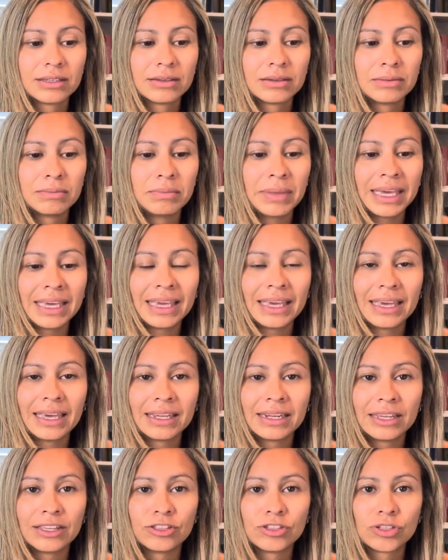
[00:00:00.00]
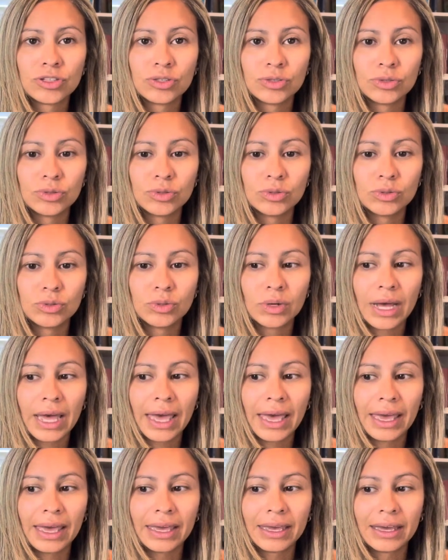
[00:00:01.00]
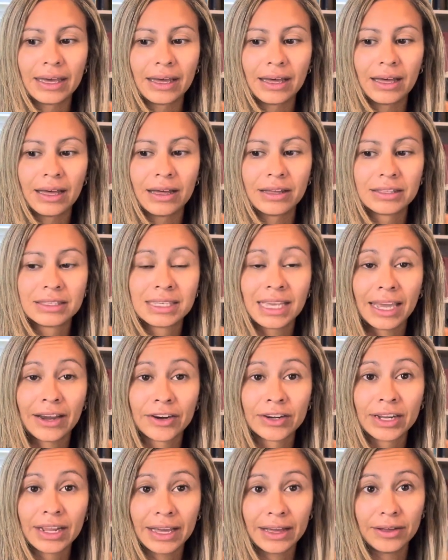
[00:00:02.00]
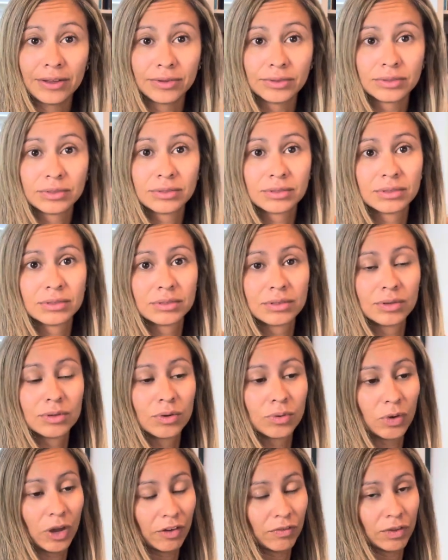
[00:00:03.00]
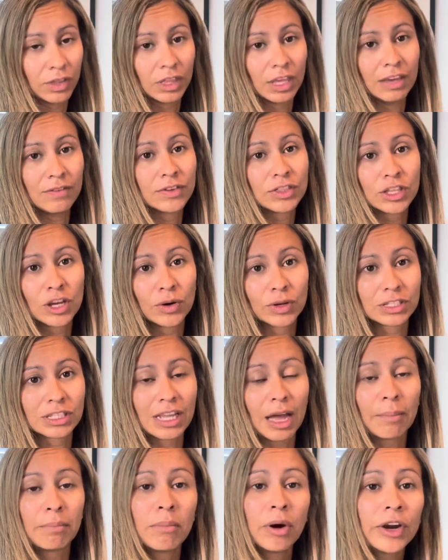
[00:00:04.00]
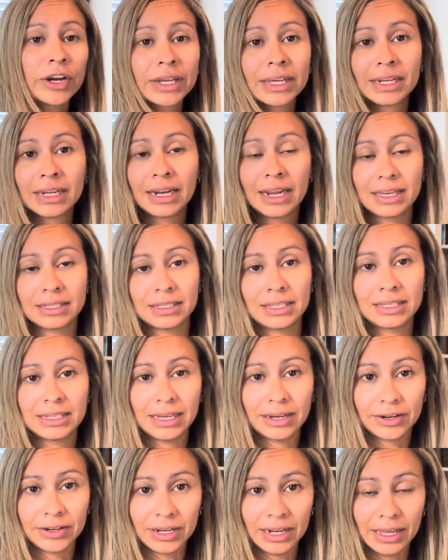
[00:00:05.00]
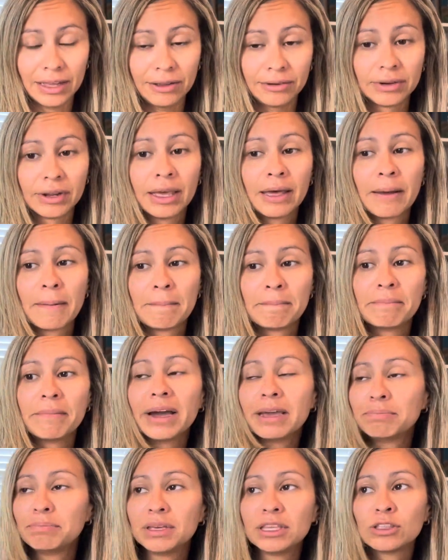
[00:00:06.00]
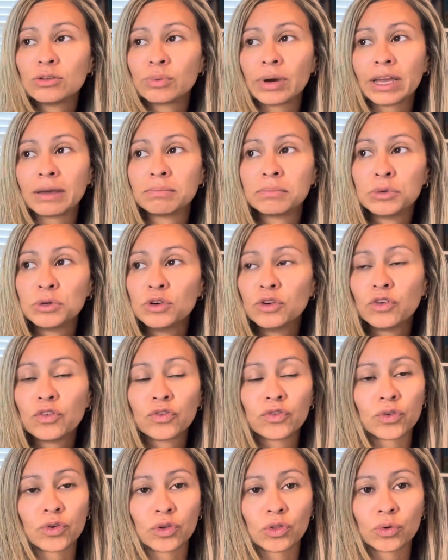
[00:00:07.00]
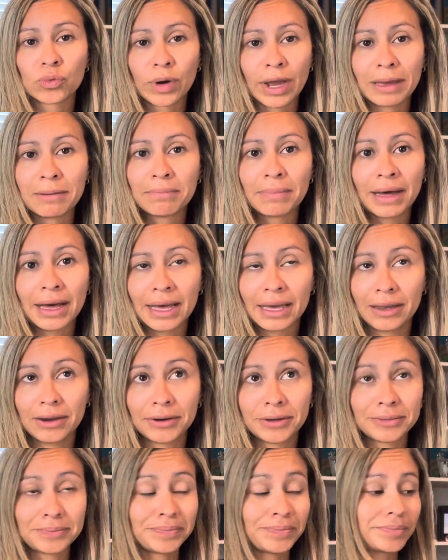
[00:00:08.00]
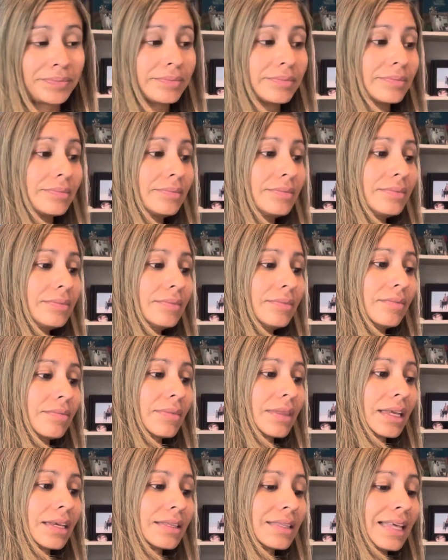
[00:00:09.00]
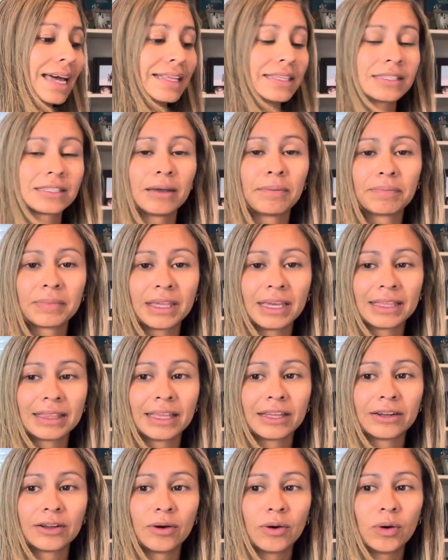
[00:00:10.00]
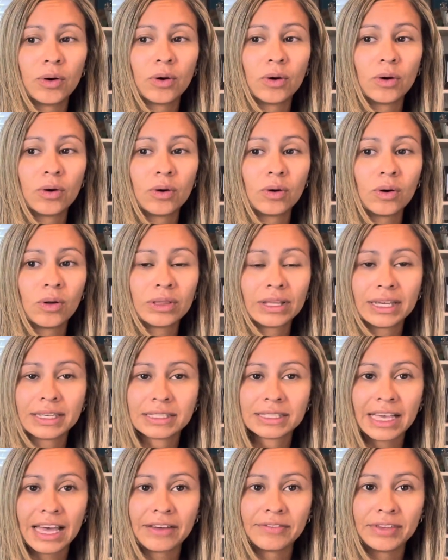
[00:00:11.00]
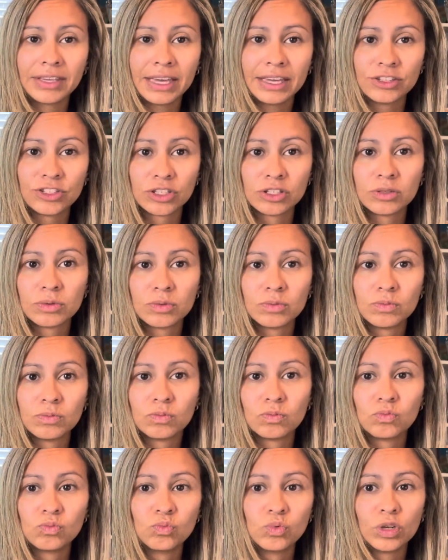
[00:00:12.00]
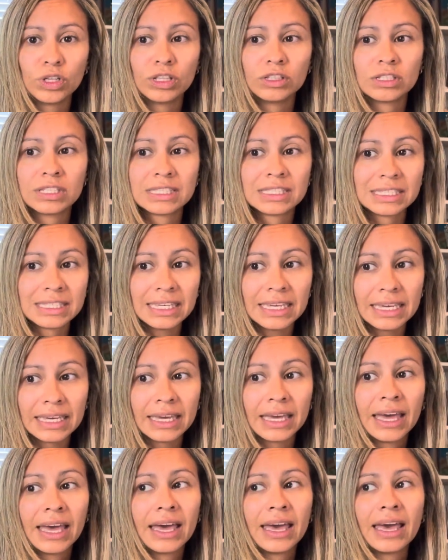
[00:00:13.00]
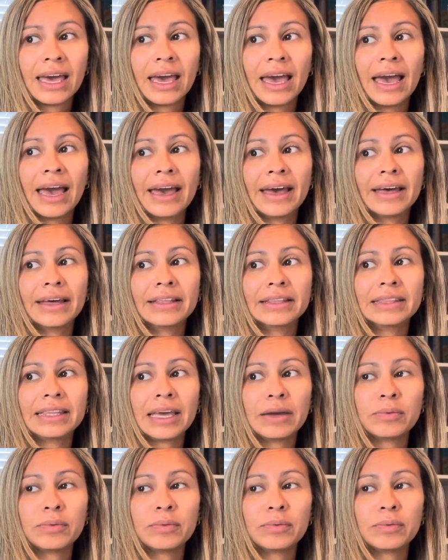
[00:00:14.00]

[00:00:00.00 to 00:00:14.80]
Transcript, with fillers: making it into a uh, teardown even though it's not marketed as a teardown, might be the right move for the right buyer that's something that only a savvy agent would see and they